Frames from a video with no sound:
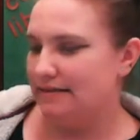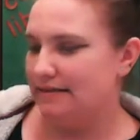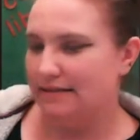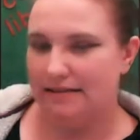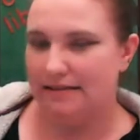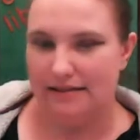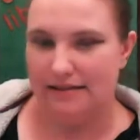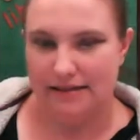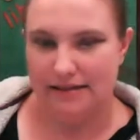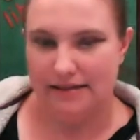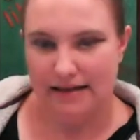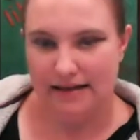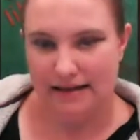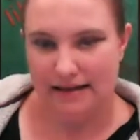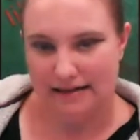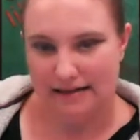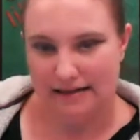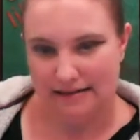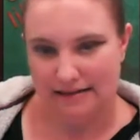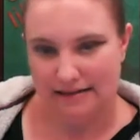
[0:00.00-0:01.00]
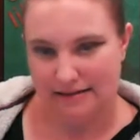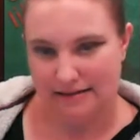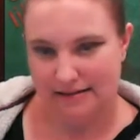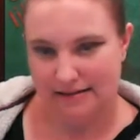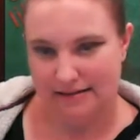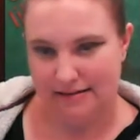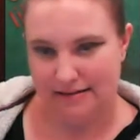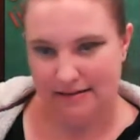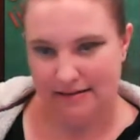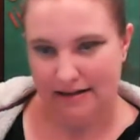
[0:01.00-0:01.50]
The end.
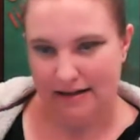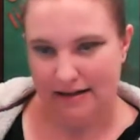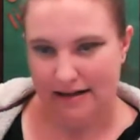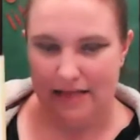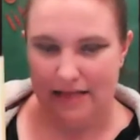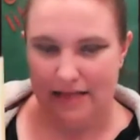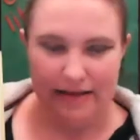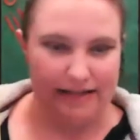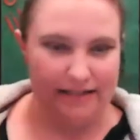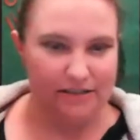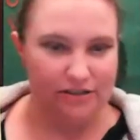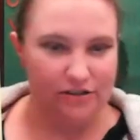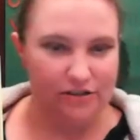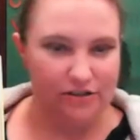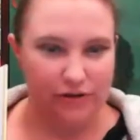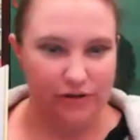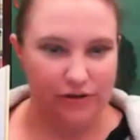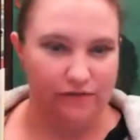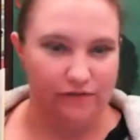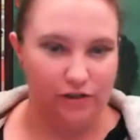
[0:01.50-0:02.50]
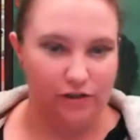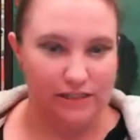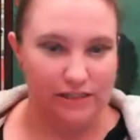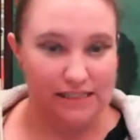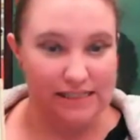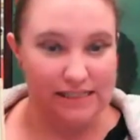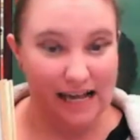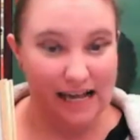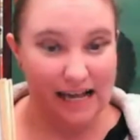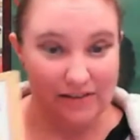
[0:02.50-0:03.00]
And they get to do it for
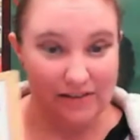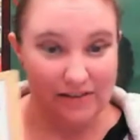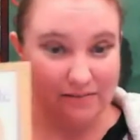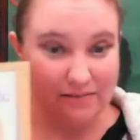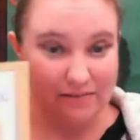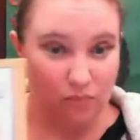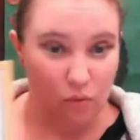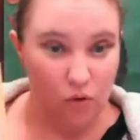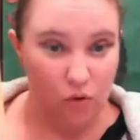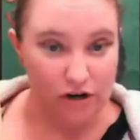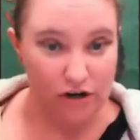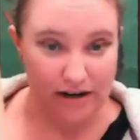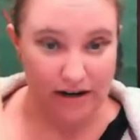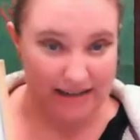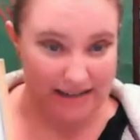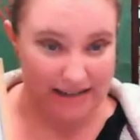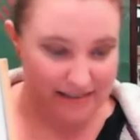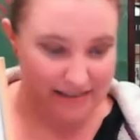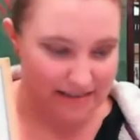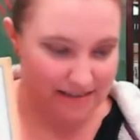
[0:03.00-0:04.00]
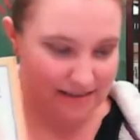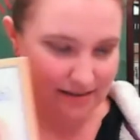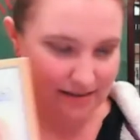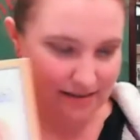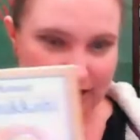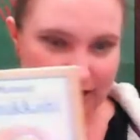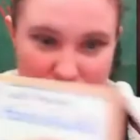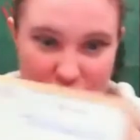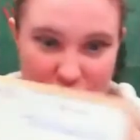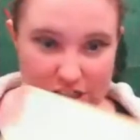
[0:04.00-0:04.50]
seven more nights,
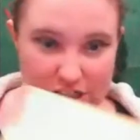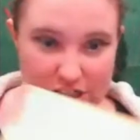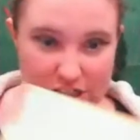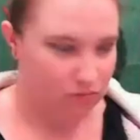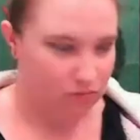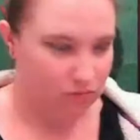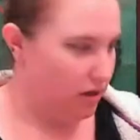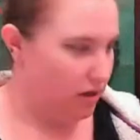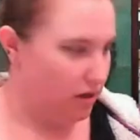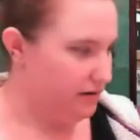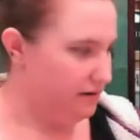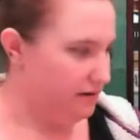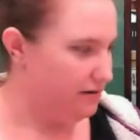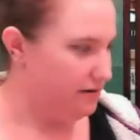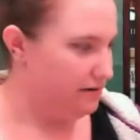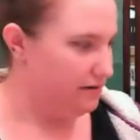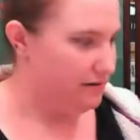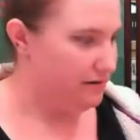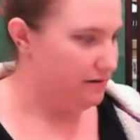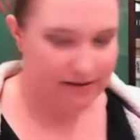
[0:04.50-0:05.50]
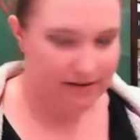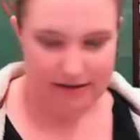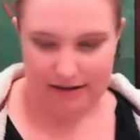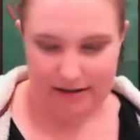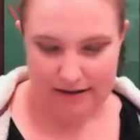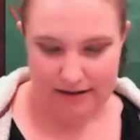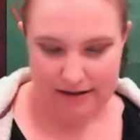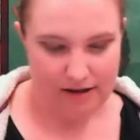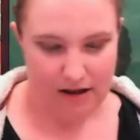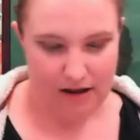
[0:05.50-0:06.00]
not just one.
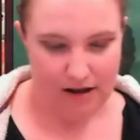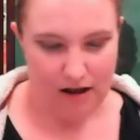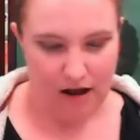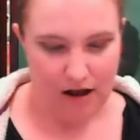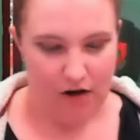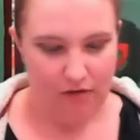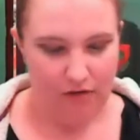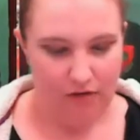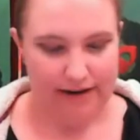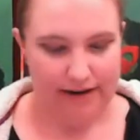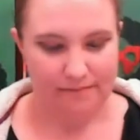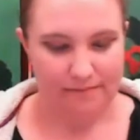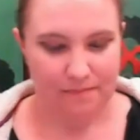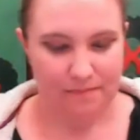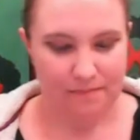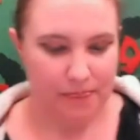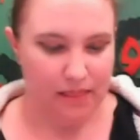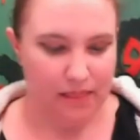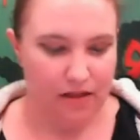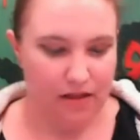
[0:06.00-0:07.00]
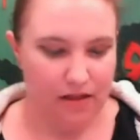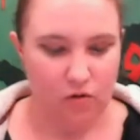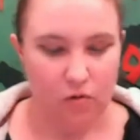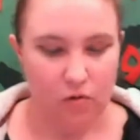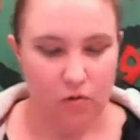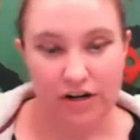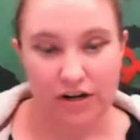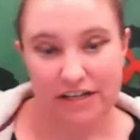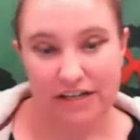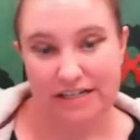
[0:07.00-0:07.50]
All right,
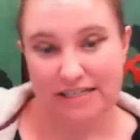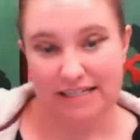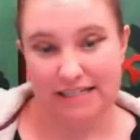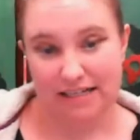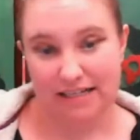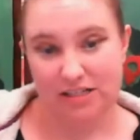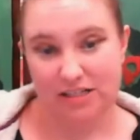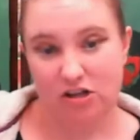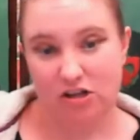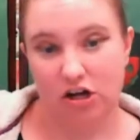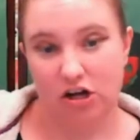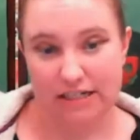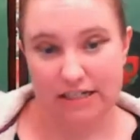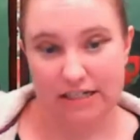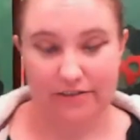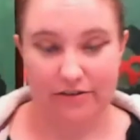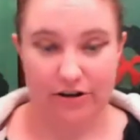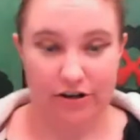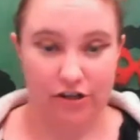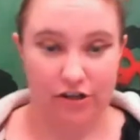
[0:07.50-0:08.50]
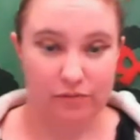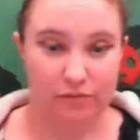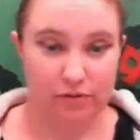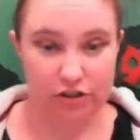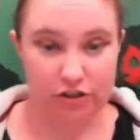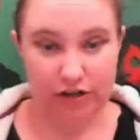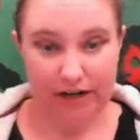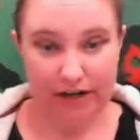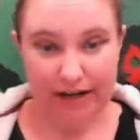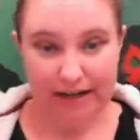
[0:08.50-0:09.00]
we're going to sing a song together. Can you
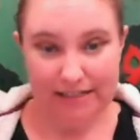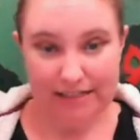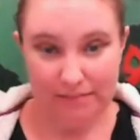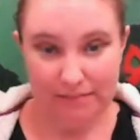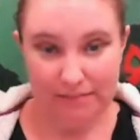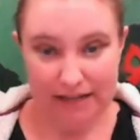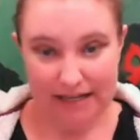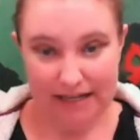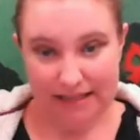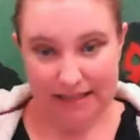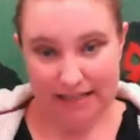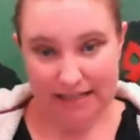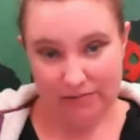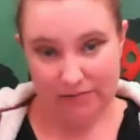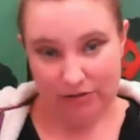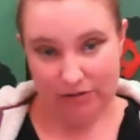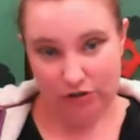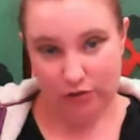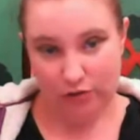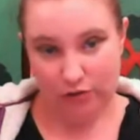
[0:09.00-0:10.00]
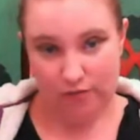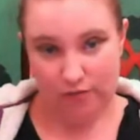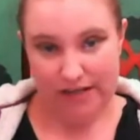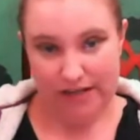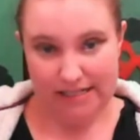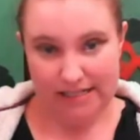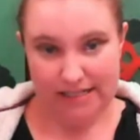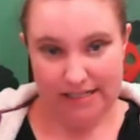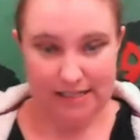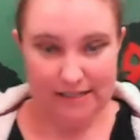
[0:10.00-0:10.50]
put your hands up like this, two
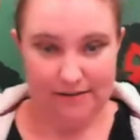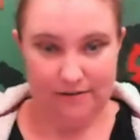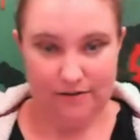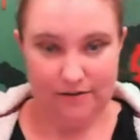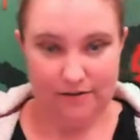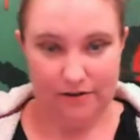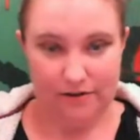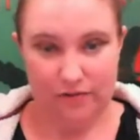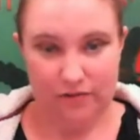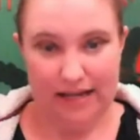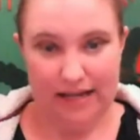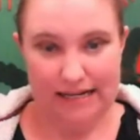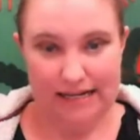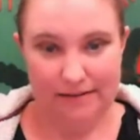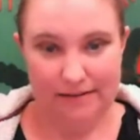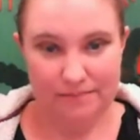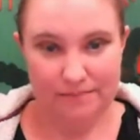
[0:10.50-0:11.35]
fists? Are You ready?